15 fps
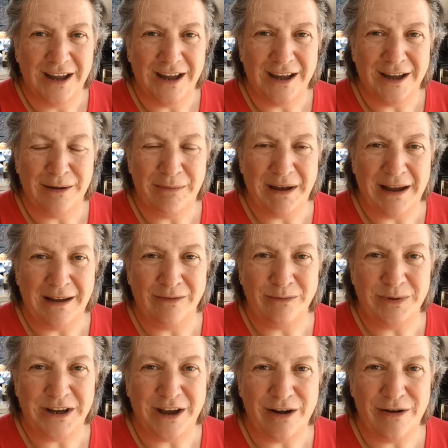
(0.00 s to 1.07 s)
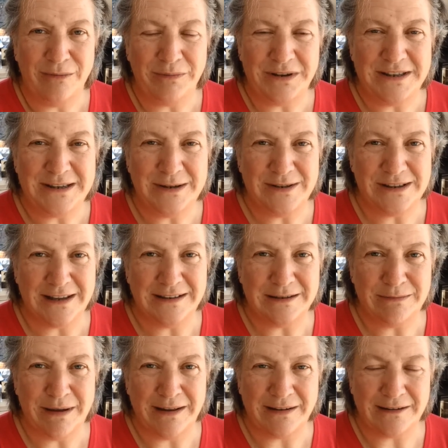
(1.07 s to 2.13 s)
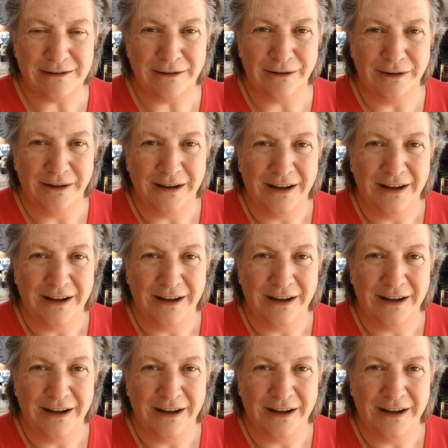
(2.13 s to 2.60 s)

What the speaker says: and we can't be too sentimental.